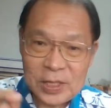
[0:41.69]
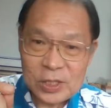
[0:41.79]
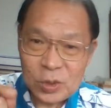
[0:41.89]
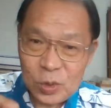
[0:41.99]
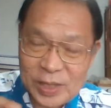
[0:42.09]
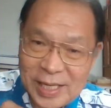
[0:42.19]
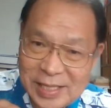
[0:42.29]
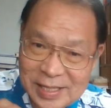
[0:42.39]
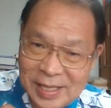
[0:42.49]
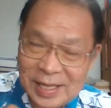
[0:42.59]
So
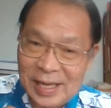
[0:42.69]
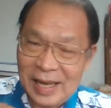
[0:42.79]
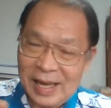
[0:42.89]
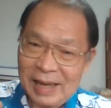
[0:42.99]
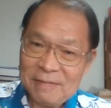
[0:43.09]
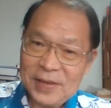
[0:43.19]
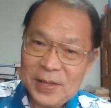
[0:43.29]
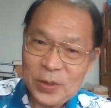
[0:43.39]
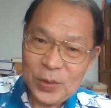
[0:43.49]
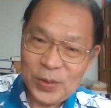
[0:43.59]
today's
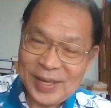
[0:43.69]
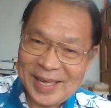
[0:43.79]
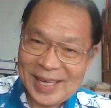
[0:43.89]
video